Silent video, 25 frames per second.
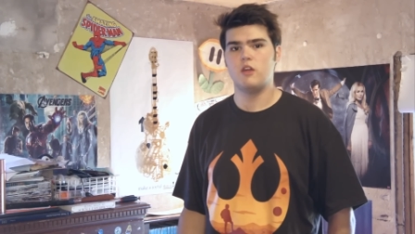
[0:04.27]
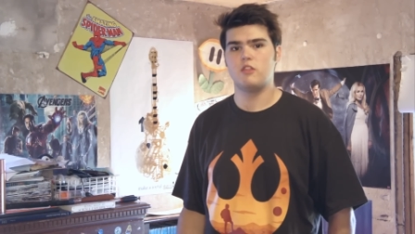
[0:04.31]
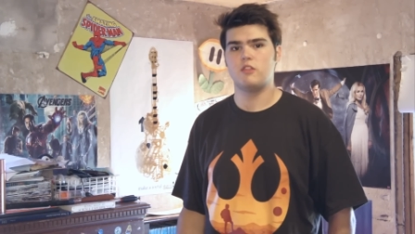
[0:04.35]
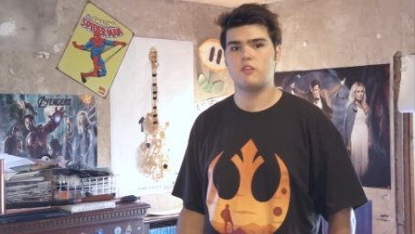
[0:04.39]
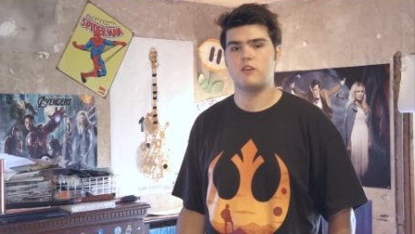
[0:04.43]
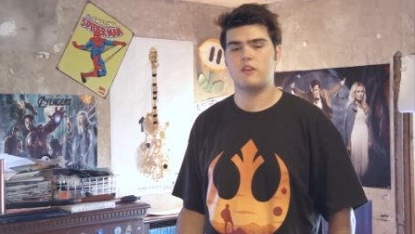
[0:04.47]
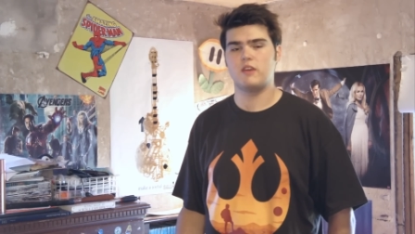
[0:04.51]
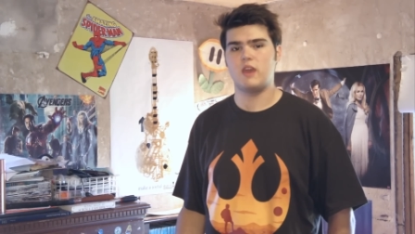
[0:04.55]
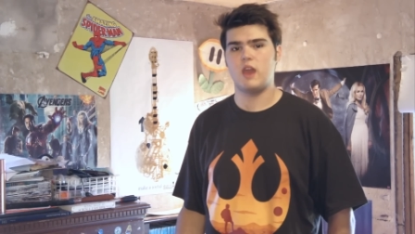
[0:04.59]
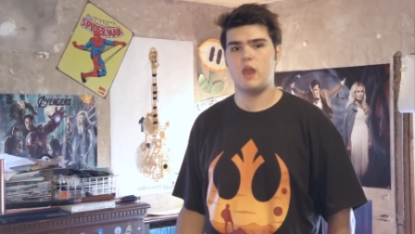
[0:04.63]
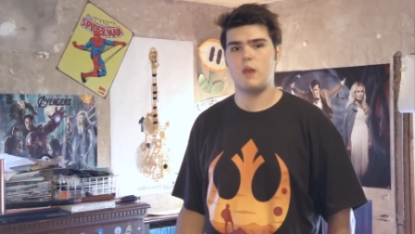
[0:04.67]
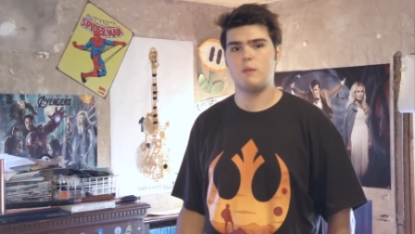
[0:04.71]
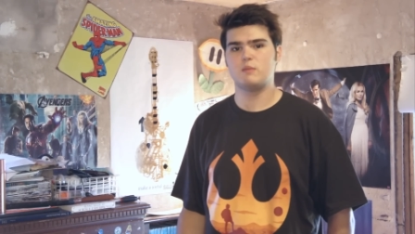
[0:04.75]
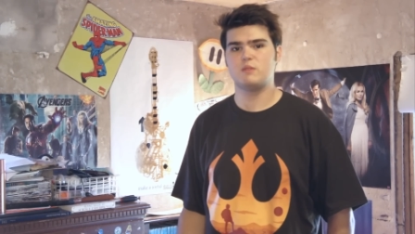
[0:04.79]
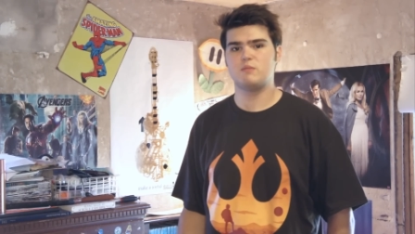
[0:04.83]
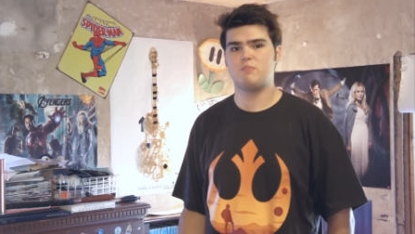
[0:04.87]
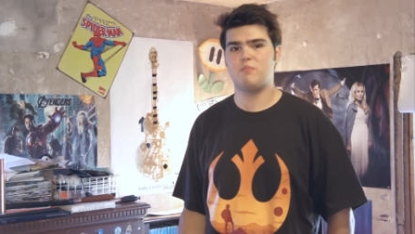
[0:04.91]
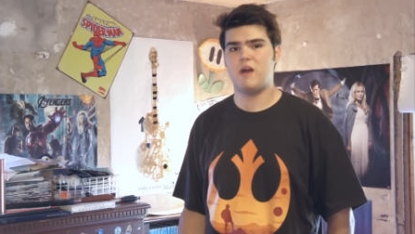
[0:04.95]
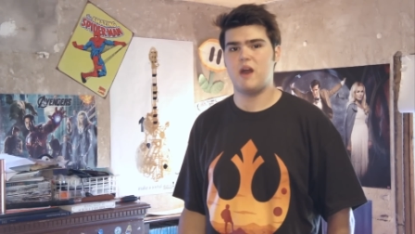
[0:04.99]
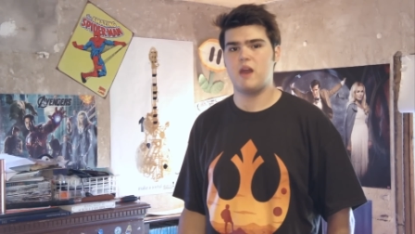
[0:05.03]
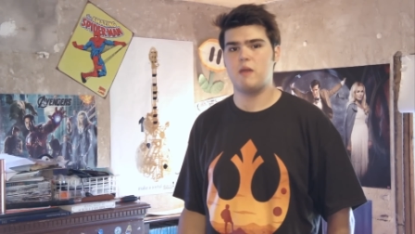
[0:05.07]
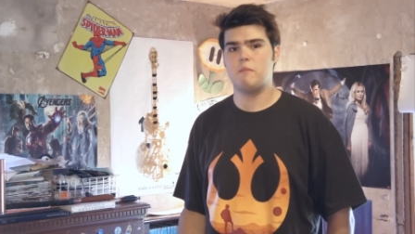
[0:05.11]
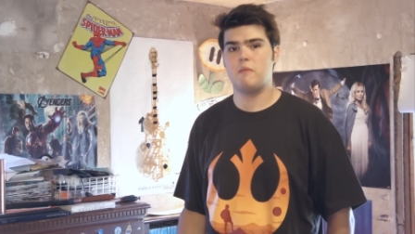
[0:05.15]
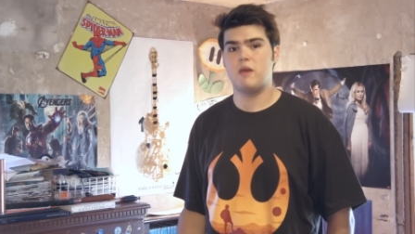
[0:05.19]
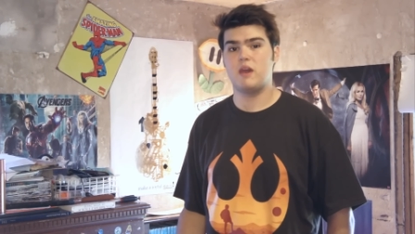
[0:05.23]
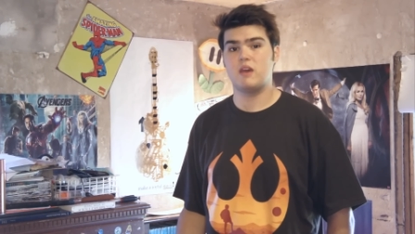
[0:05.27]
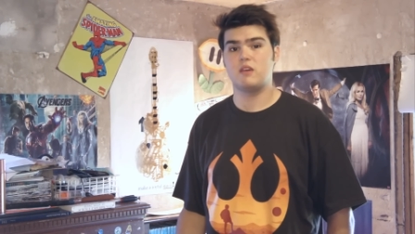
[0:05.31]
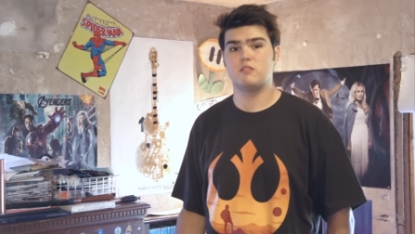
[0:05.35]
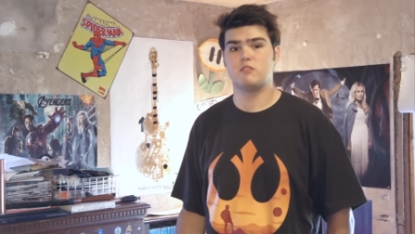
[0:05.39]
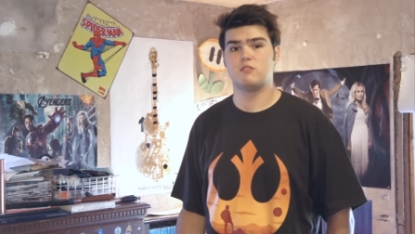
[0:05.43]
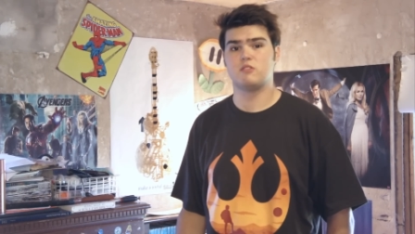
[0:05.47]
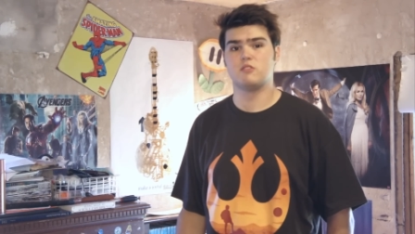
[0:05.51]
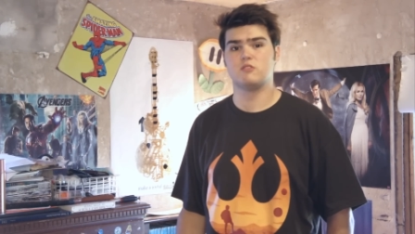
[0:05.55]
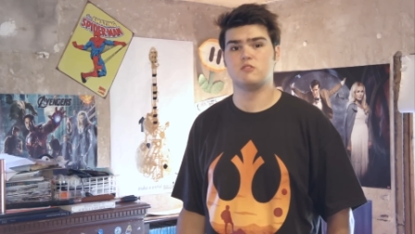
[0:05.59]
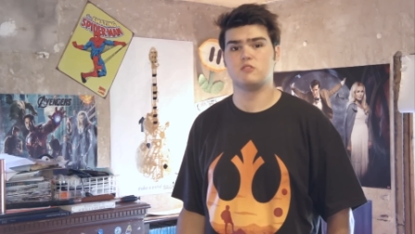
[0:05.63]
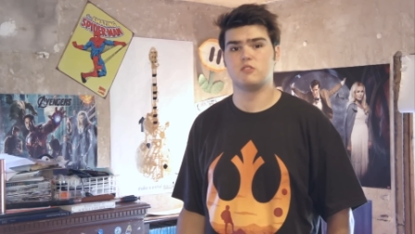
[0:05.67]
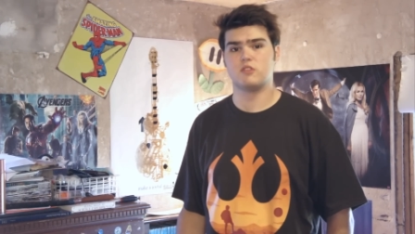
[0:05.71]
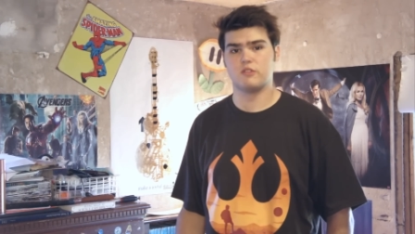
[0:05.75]
the GameSpy
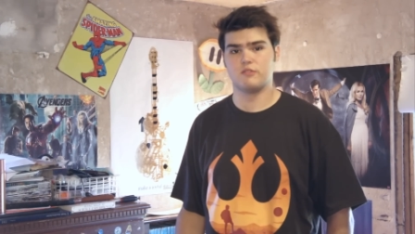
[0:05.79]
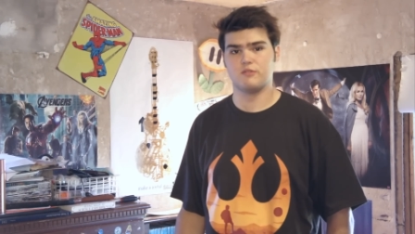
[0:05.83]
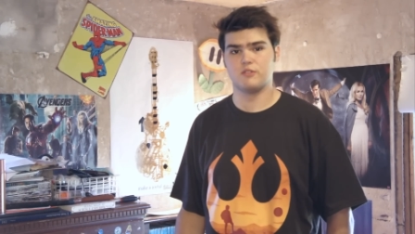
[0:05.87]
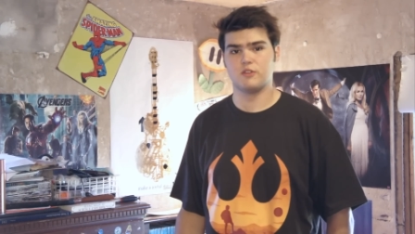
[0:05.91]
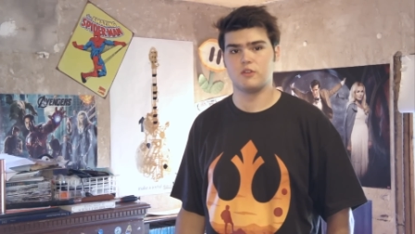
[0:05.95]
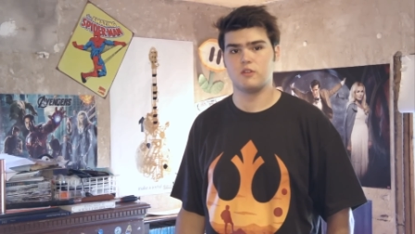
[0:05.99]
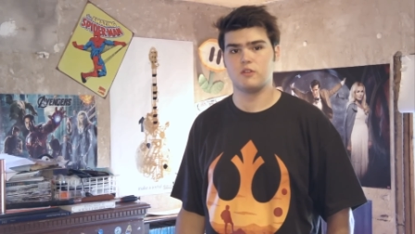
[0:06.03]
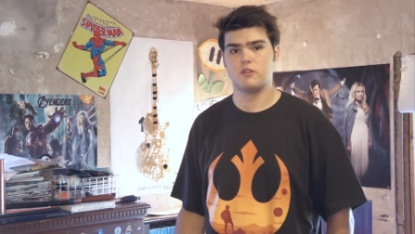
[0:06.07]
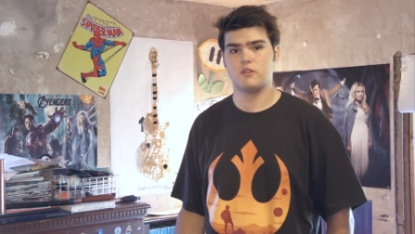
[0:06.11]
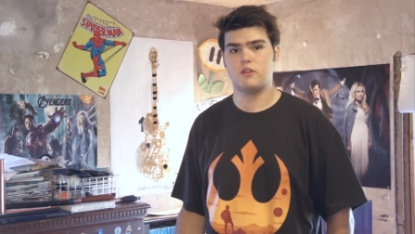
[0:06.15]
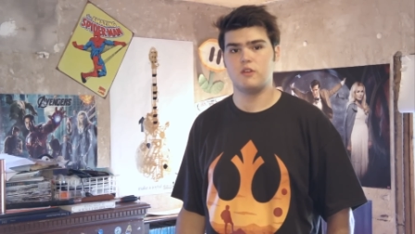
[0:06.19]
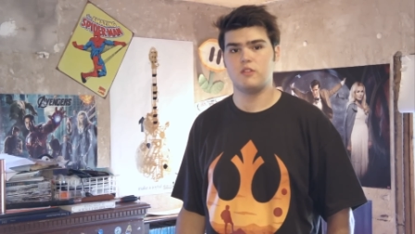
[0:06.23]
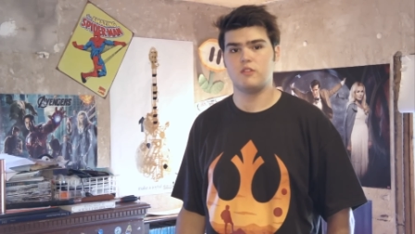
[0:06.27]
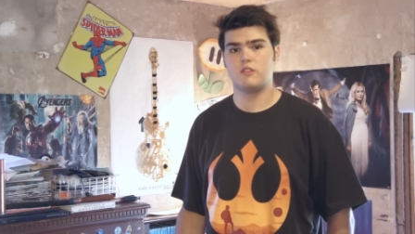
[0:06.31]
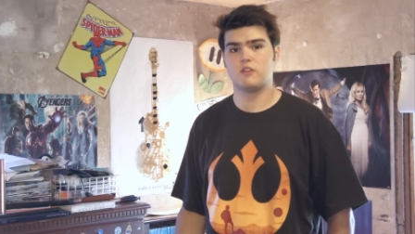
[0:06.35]
Master Server